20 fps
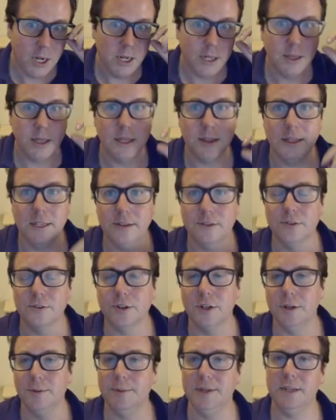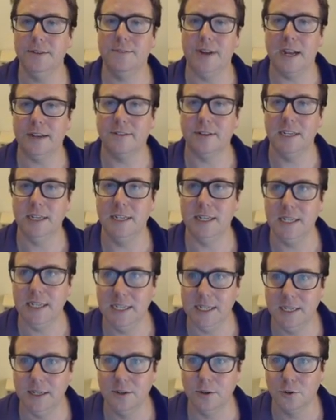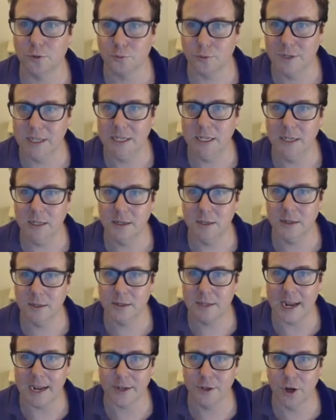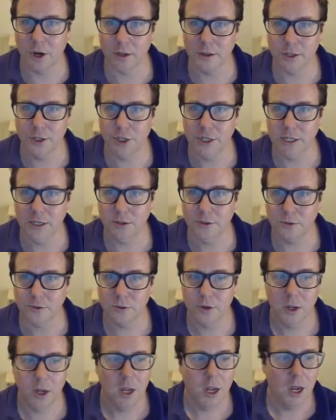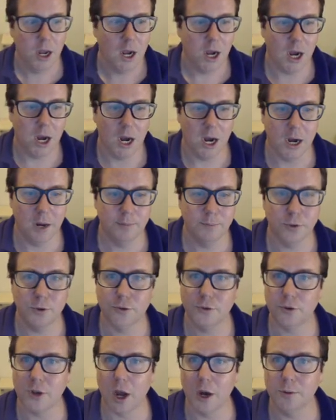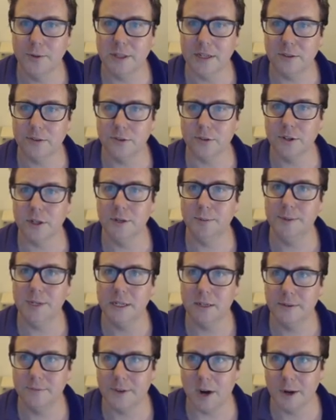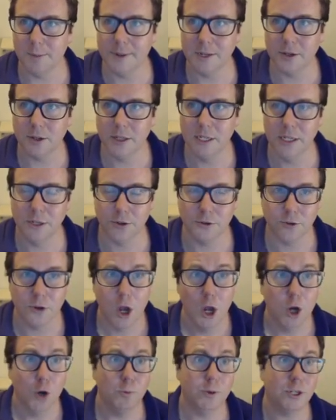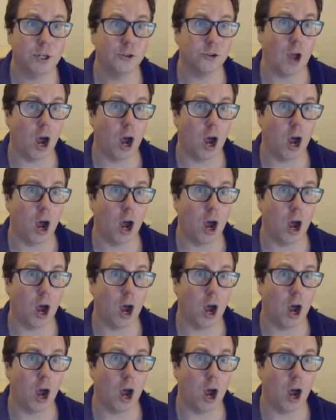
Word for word: That this is going to be investing in green technologies. Um, so this is going to be an environmental leaders, which is